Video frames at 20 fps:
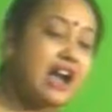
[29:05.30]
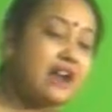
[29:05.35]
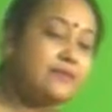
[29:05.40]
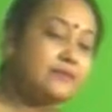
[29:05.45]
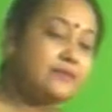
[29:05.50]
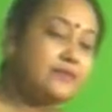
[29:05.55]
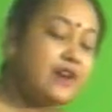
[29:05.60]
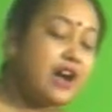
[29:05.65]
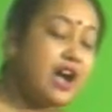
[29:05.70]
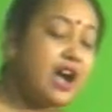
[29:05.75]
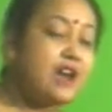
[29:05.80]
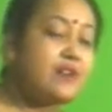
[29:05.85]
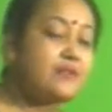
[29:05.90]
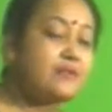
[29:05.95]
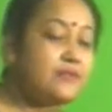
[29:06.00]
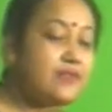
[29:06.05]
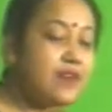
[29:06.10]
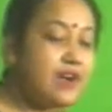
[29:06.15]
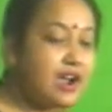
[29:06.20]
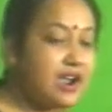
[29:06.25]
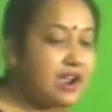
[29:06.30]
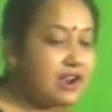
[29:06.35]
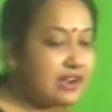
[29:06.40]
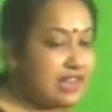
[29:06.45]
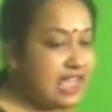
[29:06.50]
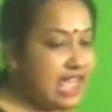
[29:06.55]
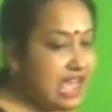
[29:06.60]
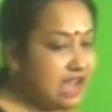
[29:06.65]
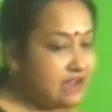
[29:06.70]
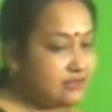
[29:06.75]
far
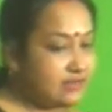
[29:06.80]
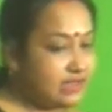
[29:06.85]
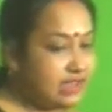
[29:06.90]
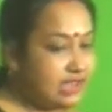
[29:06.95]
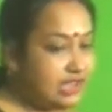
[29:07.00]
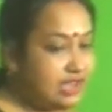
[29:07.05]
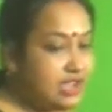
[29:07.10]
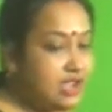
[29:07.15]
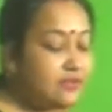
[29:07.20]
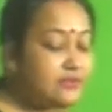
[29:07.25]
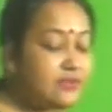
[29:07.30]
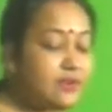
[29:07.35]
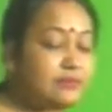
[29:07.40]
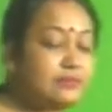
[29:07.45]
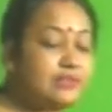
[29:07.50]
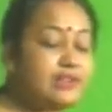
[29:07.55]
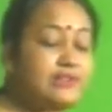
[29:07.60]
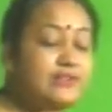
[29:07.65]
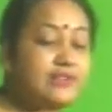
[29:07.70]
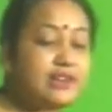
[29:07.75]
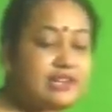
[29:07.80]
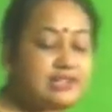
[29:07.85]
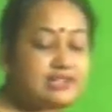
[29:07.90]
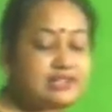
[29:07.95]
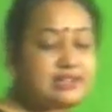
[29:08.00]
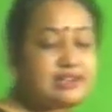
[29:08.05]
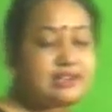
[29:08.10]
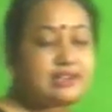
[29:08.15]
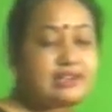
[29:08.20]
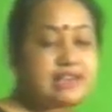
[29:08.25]
away from the
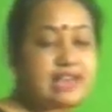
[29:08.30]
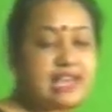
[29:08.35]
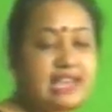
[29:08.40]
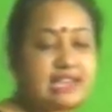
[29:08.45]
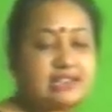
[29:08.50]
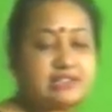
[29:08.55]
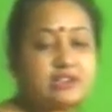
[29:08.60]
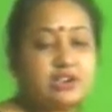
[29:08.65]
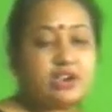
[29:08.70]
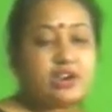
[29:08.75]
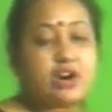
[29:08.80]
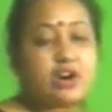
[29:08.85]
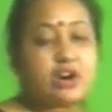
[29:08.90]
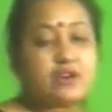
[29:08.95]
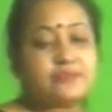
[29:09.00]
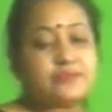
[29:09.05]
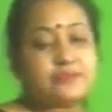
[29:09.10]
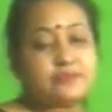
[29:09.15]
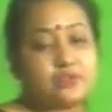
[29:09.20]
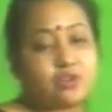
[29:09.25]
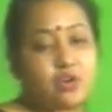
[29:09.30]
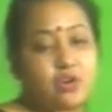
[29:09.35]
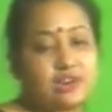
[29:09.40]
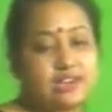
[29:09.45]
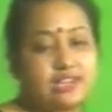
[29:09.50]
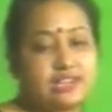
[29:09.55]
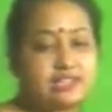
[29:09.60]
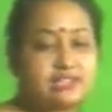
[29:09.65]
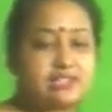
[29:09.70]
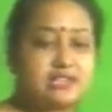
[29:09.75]
radiant light of
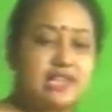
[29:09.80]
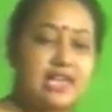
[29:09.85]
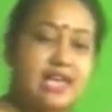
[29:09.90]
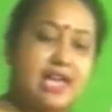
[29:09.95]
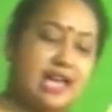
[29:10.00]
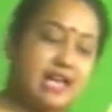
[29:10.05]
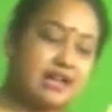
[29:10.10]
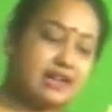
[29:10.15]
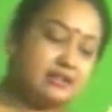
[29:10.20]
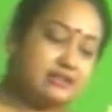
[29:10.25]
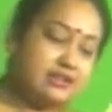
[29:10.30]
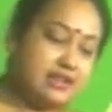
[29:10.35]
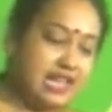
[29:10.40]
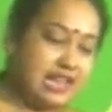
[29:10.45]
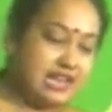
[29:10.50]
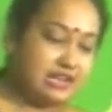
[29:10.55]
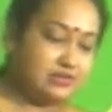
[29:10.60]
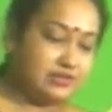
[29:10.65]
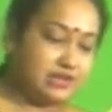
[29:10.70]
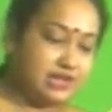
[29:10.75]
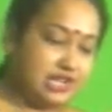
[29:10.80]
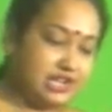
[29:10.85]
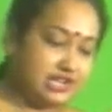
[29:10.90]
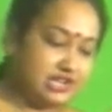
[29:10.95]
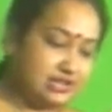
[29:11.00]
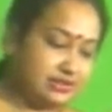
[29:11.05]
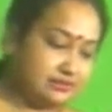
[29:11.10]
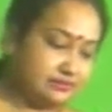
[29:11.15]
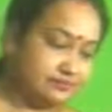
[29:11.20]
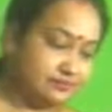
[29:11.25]
knowledge and
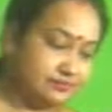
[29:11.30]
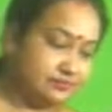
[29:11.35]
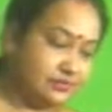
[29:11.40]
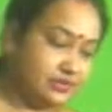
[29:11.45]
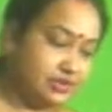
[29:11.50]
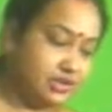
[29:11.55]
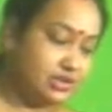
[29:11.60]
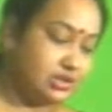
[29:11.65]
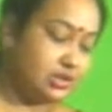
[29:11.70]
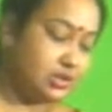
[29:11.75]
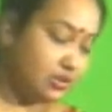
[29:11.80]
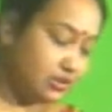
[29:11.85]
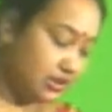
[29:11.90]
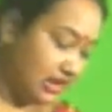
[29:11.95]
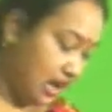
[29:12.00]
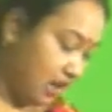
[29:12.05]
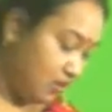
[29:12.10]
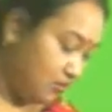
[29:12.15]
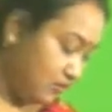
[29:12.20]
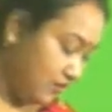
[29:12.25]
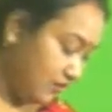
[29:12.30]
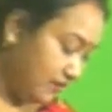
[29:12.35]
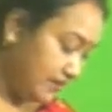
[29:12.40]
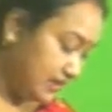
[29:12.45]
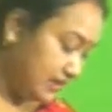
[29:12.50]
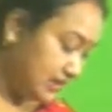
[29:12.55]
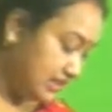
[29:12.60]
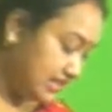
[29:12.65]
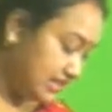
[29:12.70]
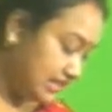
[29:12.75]
education. So now we
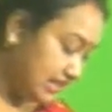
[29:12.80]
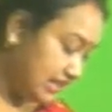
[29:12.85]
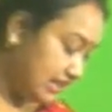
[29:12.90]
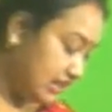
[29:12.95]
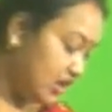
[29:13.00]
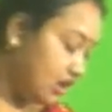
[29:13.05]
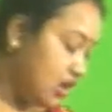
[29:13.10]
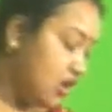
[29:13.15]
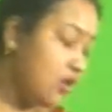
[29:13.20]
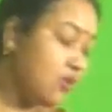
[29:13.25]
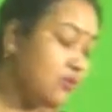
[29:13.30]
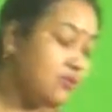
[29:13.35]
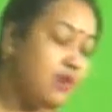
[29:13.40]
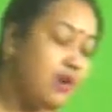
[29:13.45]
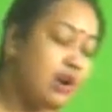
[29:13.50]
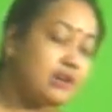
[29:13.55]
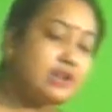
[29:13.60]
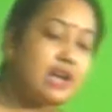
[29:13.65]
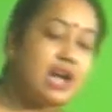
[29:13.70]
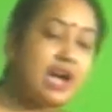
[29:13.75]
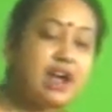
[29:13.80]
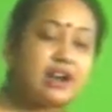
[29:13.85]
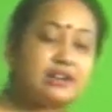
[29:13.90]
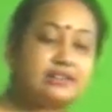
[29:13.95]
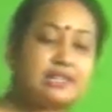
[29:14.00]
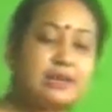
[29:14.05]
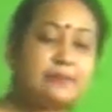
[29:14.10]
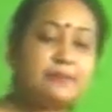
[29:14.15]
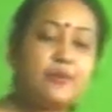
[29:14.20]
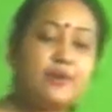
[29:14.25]
will see what are
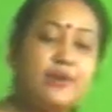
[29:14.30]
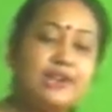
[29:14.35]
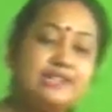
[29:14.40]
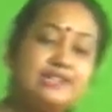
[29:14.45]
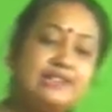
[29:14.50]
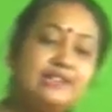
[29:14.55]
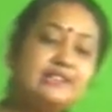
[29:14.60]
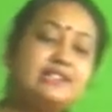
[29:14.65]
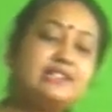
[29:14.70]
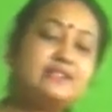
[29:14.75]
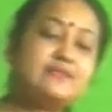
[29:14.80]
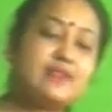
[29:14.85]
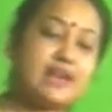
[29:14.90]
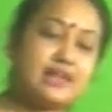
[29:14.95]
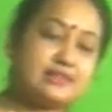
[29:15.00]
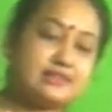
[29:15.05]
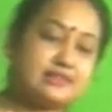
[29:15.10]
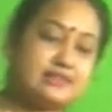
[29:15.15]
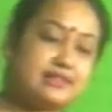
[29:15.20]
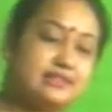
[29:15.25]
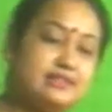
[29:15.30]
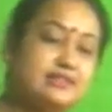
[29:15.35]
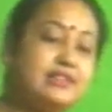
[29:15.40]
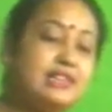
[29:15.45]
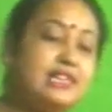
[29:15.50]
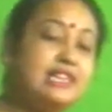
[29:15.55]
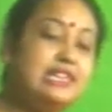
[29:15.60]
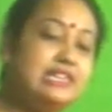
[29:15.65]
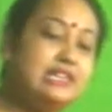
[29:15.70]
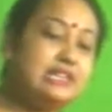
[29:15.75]
the poetic devices
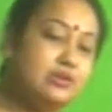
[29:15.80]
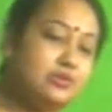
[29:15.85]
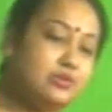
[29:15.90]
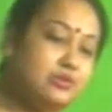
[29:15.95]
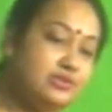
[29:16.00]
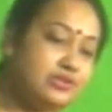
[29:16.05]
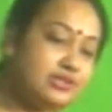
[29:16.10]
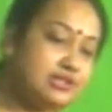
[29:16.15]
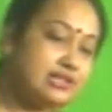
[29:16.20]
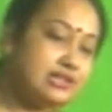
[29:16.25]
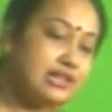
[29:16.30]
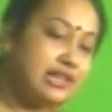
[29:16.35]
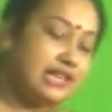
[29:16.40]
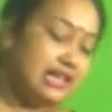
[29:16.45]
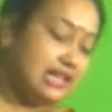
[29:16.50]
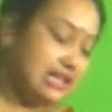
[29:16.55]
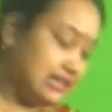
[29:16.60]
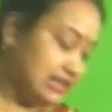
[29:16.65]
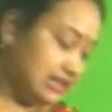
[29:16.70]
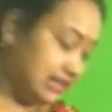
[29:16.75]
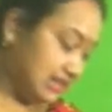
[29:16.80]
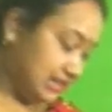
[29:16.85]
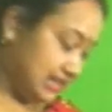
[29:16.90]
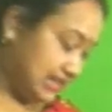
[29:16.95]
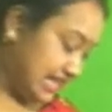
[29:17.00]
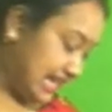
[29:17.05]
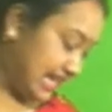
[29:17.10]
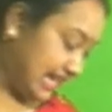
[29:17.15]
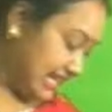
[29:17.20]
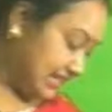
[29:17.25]
used in the
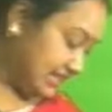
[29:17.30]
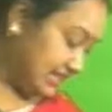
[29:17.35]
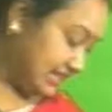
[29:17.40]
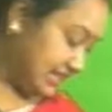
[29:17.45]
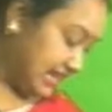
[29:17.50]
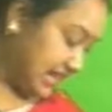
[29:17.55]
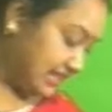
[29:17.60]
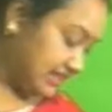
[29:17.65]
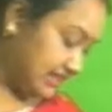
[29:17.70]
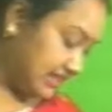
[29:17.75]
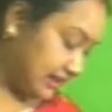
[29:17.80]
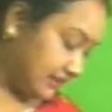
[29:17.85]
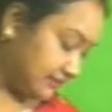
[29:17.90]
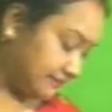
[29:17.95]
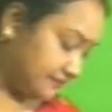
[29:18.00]
second stanza.